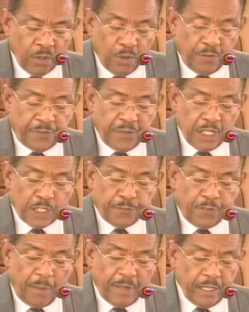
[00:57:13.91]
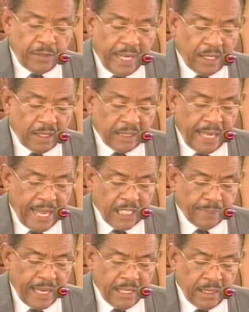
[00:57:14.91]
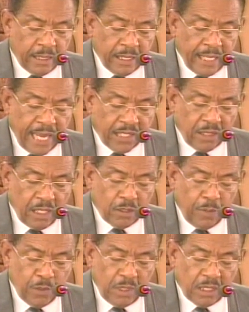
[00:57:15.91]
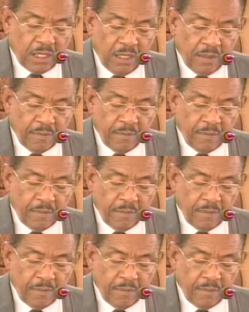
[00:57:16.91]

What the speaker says: were first formally recognized by an international community